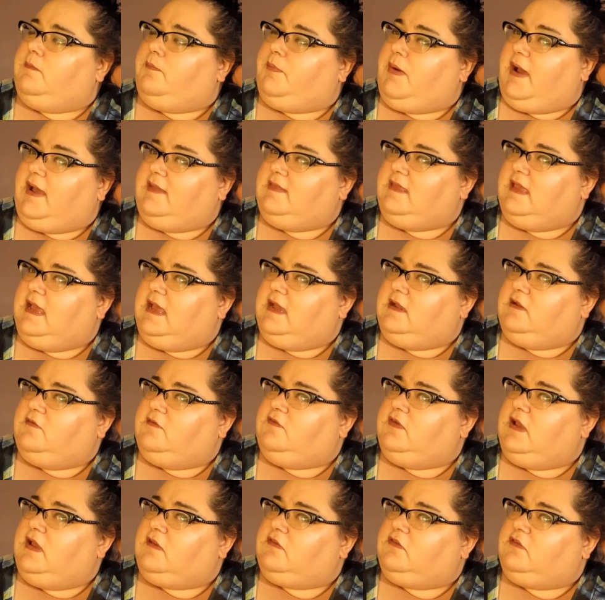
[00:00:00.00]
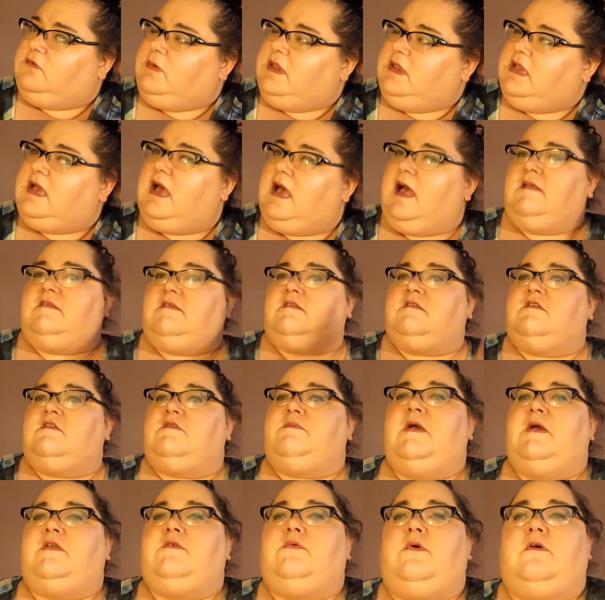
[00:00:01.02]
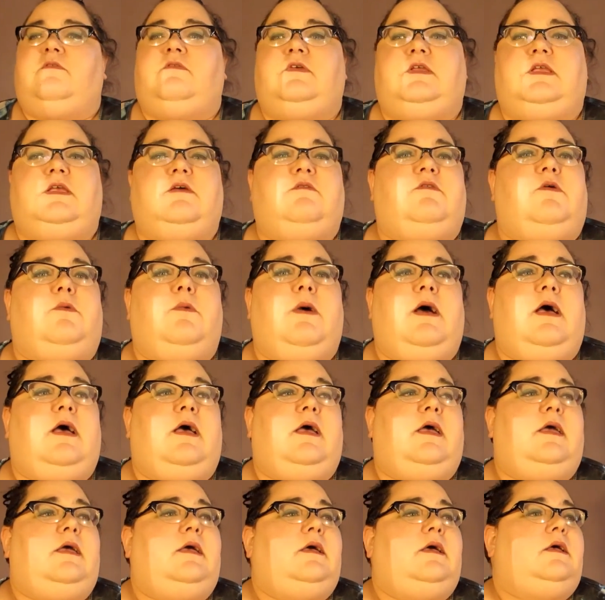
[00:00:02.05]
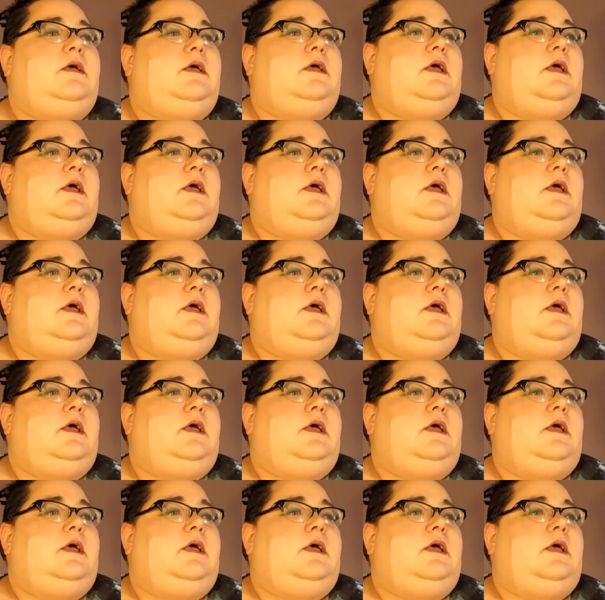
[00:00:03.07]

by the end of next week, I suspect we'll have a giveaway.